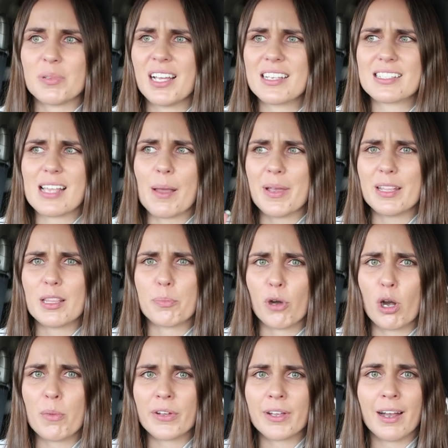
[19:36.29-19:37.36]
Plus, I mean, the
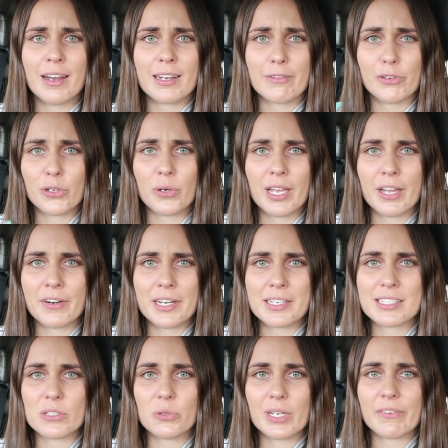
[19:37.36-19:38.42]
promo card, if your area
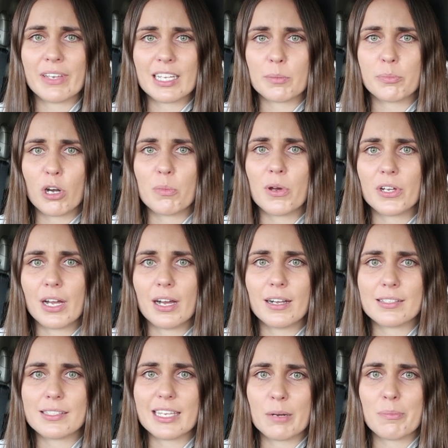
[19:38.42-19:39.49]
is still giving out the promo cards,